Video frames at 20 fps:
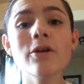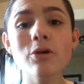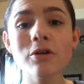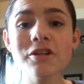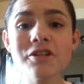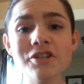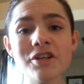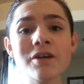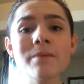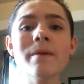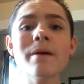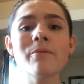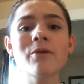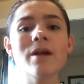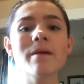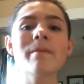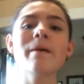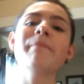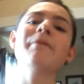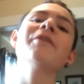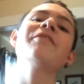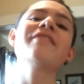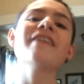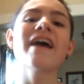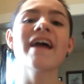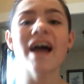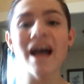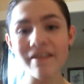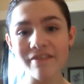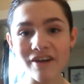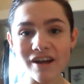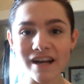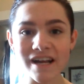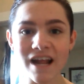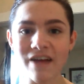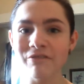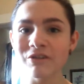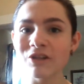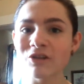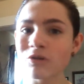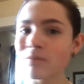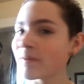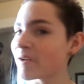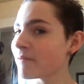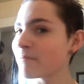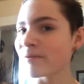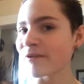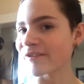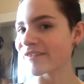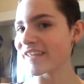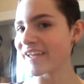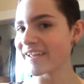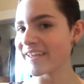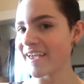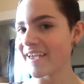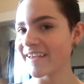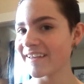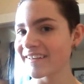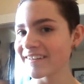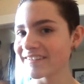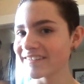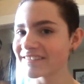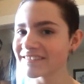order to commemorate my birthday, I thought I'd have a little bit of birthday cake.